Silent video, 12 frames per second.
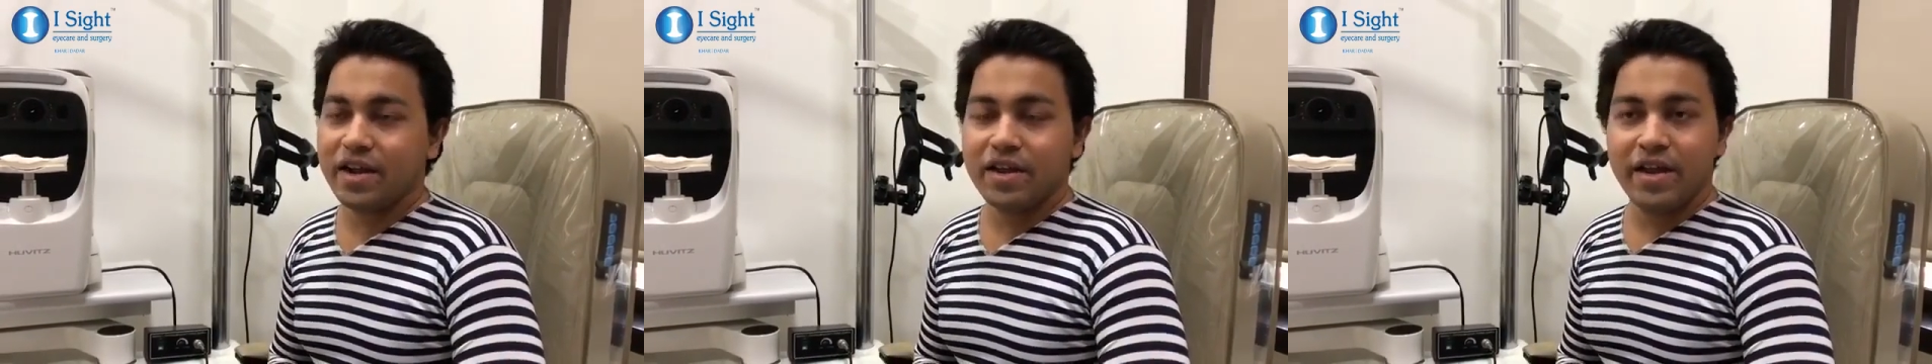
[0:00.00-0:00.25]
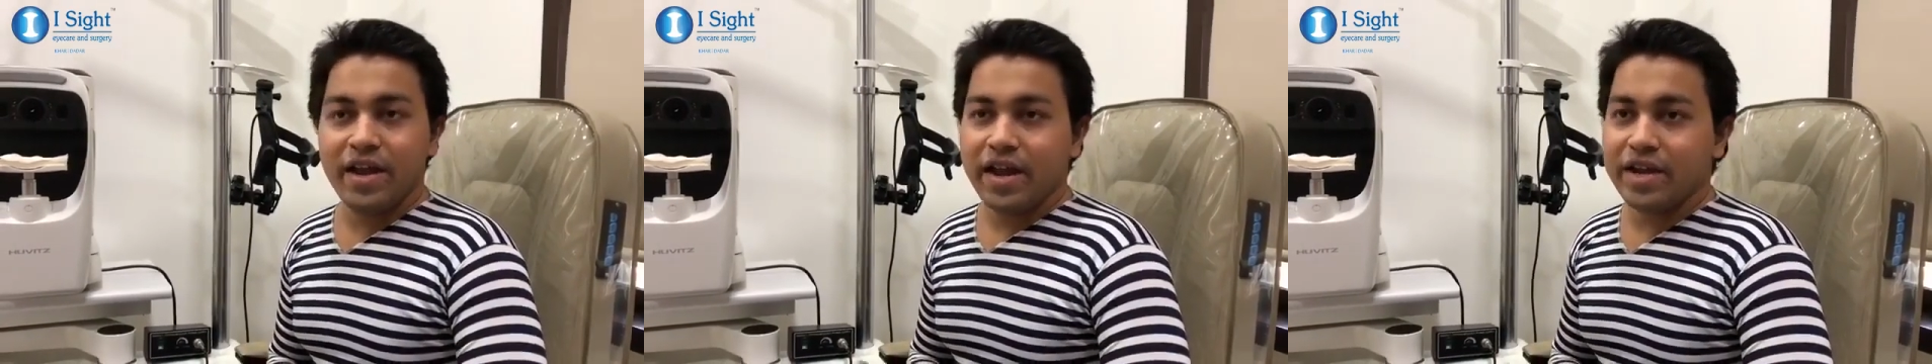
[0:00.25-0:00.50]

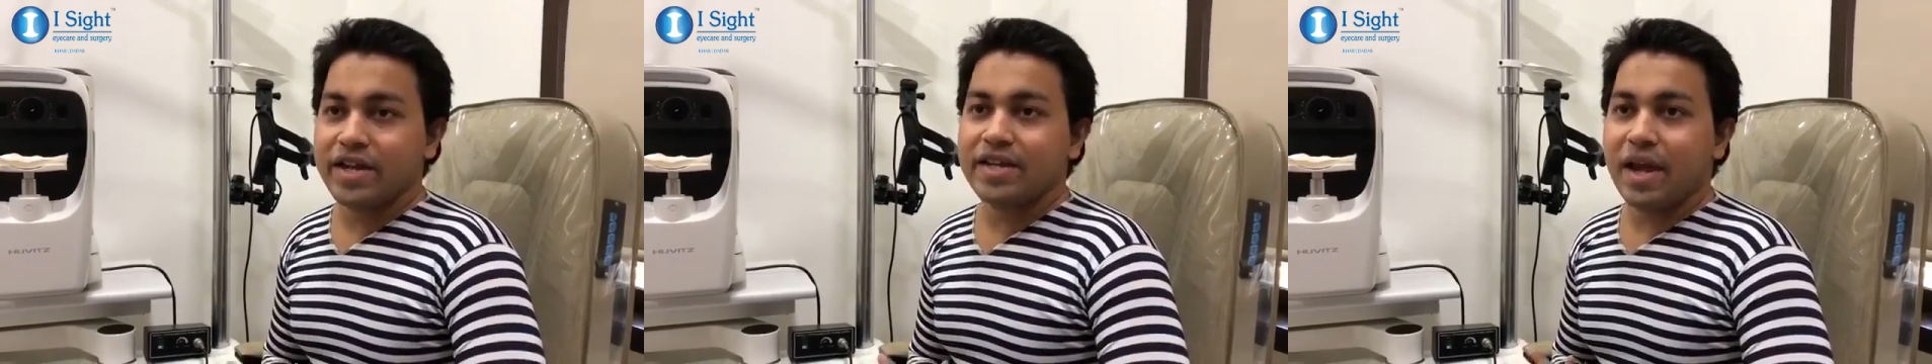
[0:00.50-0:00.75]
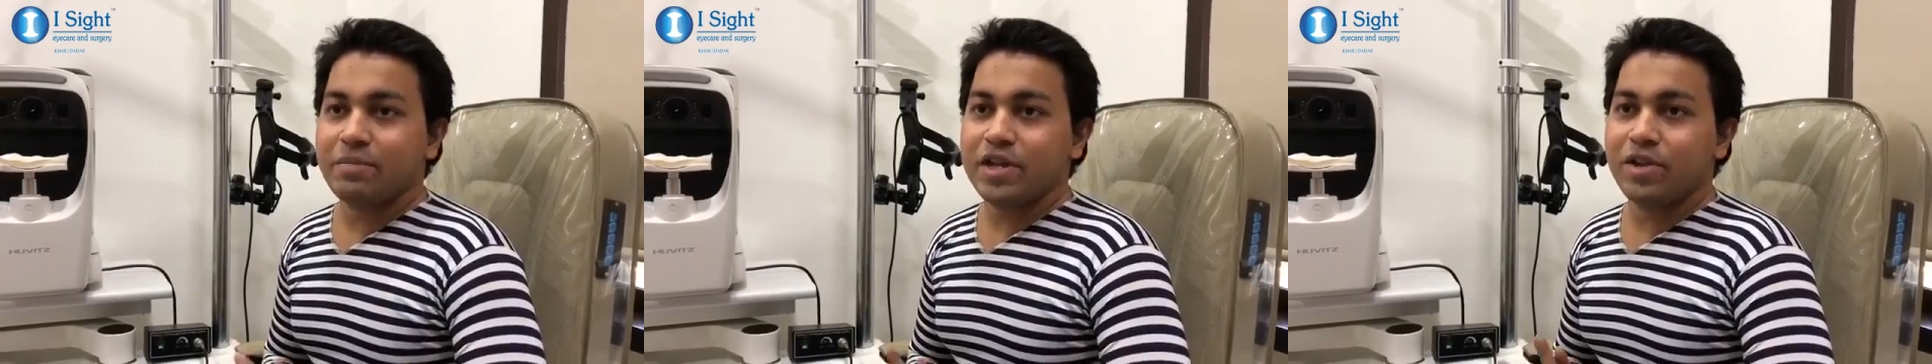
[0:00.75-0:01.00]
care, it
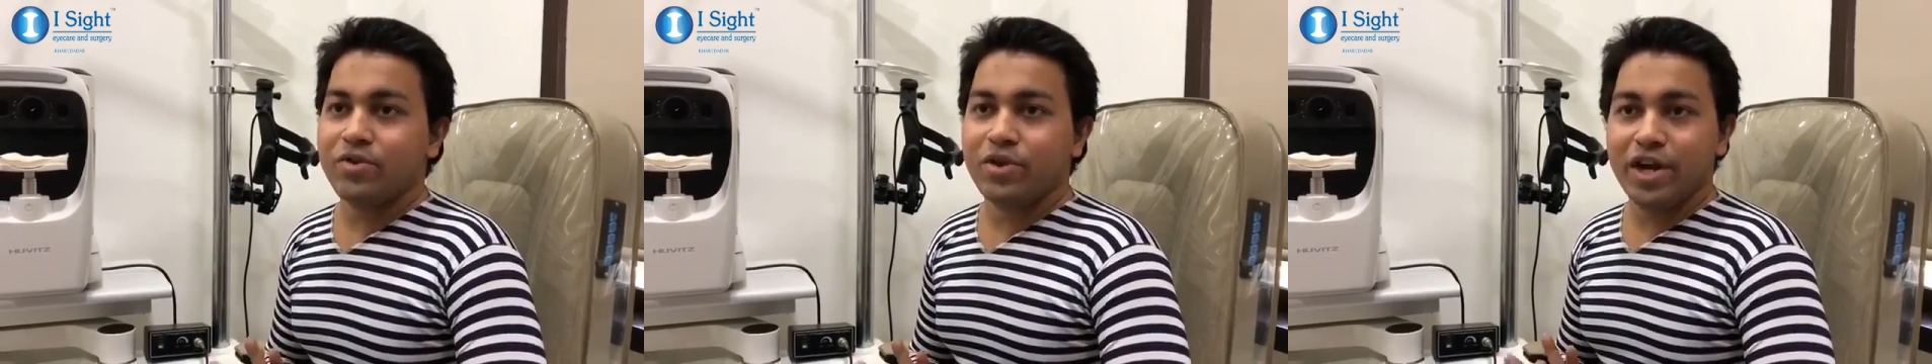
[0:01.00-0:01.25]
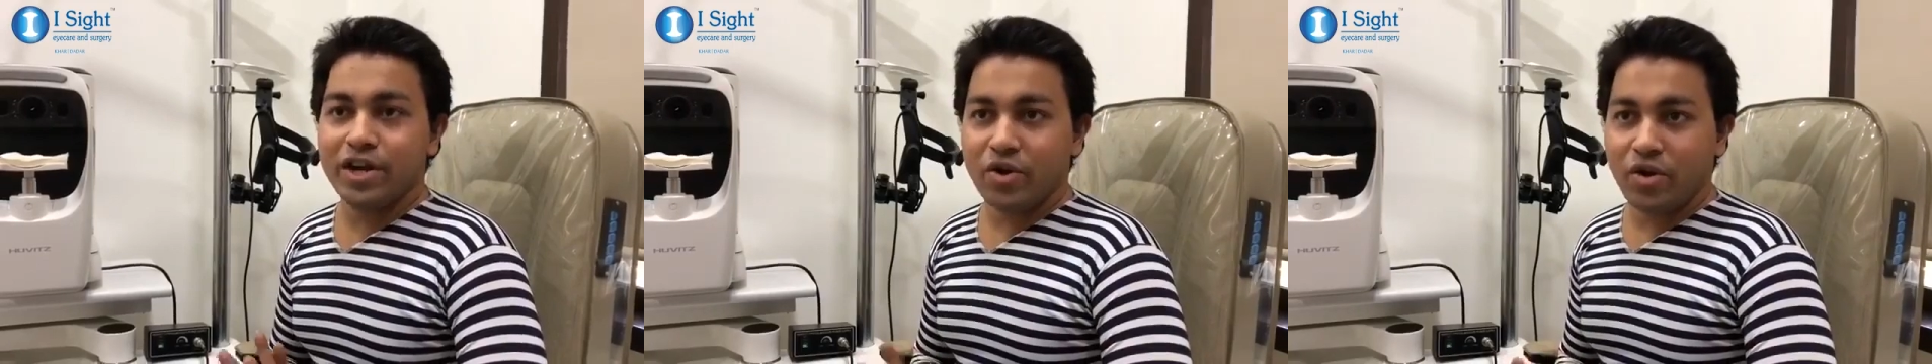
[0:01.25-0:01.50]
is
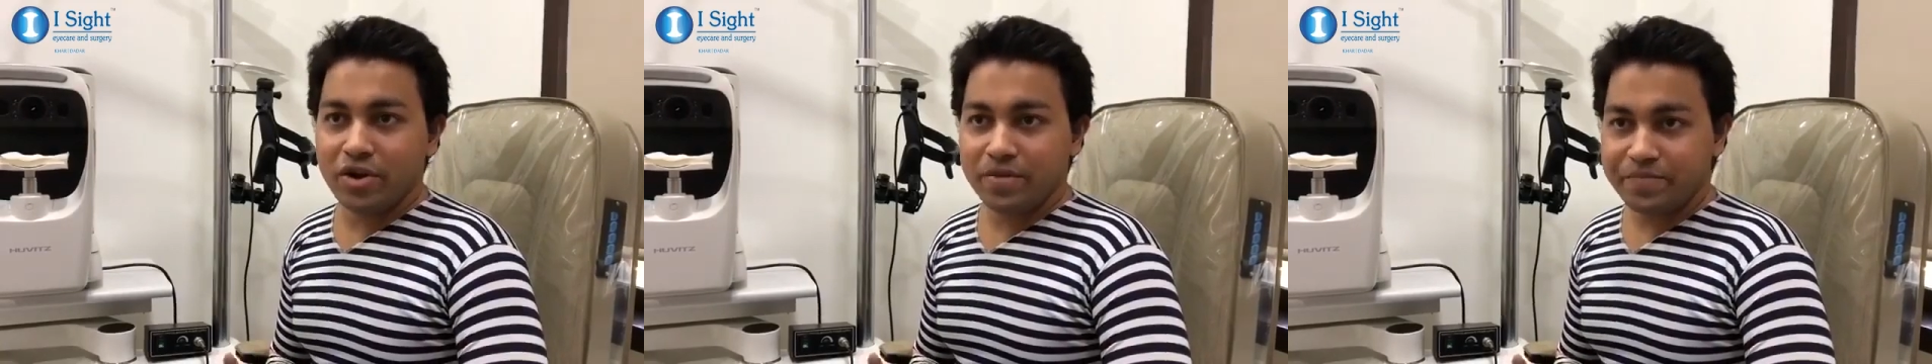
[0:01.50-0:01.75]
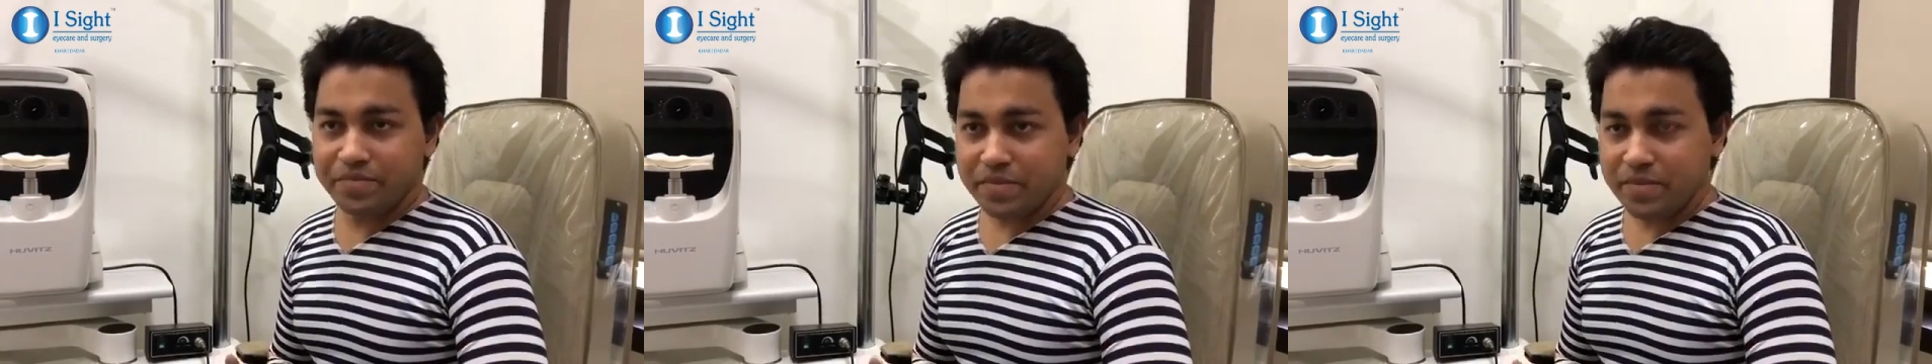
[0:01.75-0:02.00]
absolutely not.